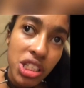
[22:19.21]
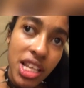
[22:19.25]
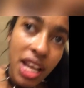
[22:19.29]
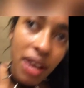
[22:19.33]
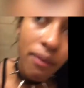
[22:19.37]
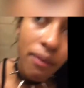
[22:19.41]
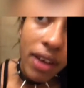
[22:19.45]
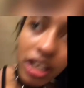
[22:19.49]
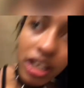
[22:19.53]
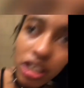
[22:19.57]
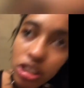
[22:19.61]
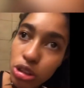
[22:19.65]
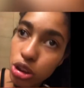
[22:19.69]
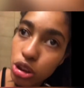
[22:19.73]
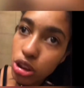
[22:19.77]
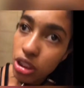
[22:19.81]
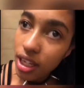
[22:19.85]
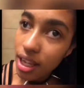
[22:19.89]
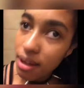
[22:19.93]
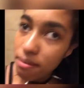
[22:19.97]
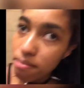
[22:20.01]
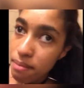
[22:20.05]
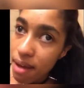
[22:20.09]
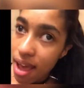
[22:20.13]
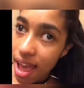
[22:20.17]
Like, why you should
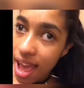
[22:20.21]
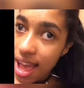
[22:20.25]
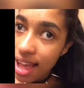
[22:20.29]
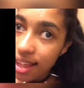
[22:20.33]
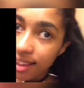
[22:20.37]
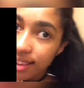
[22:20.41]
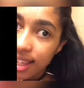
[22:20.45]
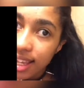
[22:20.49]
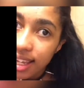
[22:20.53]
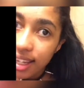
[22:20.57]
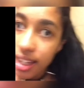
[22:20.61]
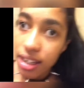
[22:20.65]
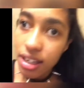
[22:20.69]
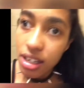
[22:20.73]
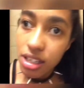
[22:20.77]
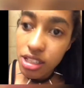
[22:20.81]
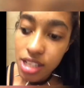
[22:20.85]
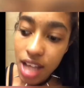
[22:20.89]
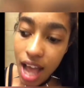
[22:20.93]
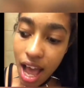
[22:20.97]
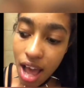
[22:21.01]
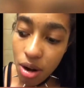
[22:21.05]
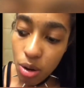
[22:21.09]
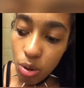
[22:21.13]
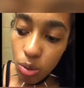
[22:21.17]
get mad? Like, because
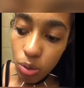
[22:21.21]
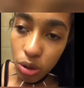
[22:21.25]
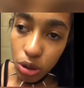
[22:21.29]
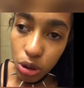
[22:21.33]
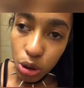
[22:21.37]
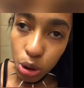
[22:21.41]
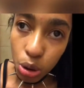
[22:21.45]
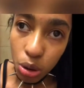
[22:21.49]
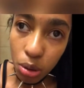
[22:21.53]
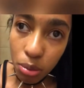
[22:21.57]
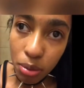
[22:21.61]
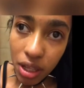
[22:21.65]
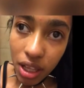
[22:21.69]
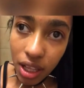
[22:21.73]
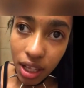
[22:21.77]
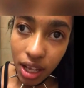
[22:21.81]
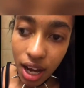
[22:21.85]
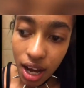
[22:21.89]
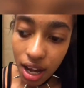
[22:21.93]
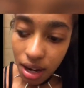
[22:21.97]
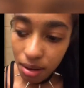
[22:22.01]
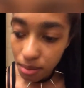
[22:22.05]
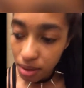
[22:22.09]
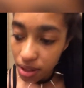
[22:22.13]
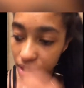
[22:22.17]
I don't want you to be the
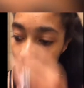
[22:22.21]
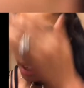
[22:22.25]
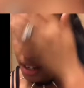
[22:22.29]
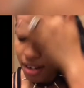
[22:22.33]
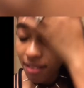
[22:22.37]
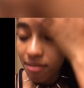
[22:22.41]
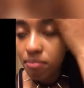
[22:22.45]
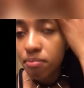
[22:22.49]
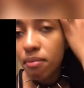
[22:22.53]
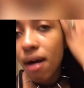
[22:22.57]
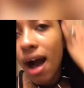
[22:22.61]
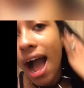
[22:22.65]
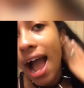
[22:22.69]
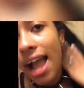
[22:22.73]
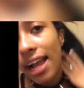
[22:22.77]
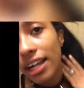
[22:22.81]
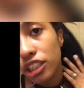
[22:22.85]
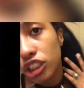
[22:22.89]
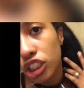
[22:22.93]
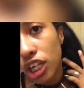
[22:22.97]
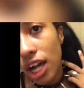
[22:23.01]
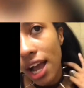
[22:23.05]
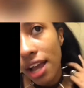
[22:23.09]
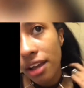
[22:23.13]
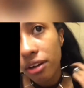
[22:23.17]
godmother of my
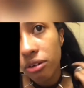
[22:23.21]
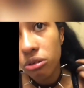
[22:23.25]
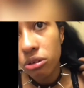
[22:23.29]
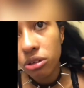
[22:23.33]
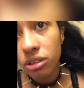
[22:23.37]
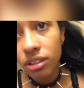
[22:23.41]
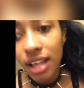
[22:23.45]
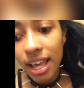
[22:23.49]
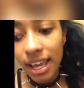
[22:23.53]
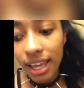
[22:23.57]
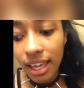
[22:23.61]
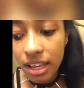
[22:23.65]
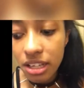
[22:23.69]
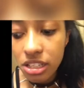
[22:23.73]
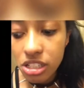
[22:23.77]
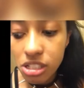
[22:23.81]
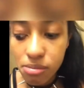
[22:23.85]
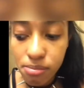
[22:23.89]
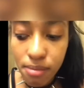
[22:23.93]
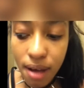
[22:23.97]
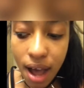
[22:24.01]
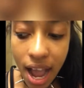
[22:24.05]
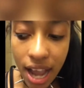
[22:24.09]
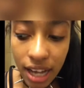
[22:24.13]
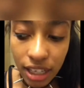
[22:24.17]
child. Like, it's
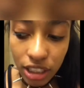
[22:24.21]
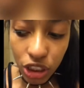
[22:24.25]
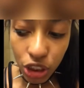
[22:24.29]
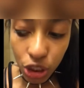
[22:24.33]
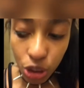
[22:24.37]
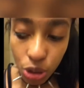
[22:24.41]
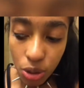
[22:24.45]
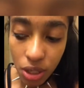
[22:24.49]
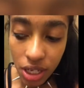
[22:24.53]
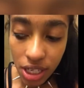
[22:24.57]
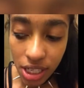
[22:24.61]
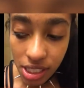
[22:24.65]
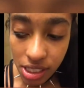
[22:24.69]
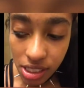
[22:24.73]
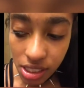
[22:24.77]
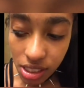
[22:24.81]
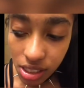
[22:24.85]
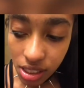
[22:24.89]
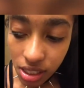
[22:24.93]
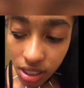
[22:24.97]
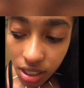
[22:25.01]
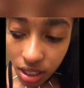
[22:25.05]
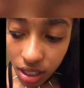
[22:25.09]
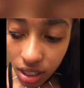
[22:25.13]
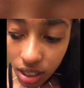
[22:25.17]
my
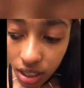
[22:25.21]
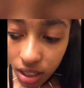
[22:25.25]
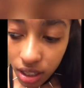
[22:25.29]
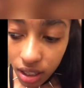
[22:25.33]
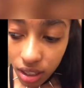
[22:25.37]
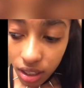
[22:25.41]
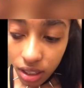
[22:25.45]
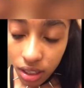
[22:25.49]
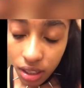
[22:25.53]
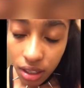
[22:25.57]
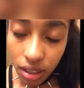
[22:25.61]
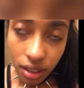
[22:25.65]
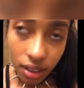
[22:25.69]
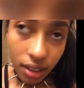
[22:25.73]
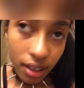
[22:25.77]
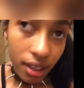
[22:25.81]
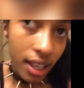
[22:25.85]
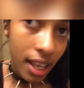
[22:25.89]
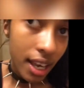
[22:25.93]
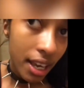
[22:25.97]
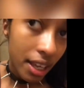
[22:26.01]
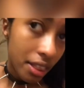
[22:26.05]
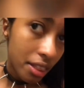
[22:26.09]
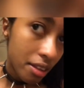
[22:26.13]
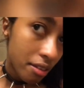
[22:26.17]
choice.
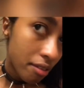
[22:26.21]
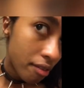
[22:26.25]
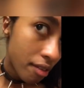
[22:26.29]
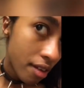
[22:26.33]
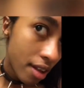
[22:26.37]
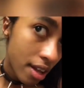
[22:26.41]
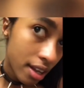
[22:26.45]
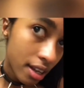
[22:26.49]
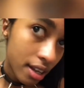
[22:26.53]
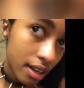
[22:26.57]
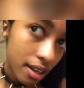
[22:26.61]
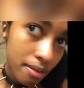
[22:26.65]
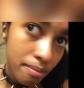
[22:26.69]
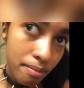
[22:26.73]
Like, the fuck?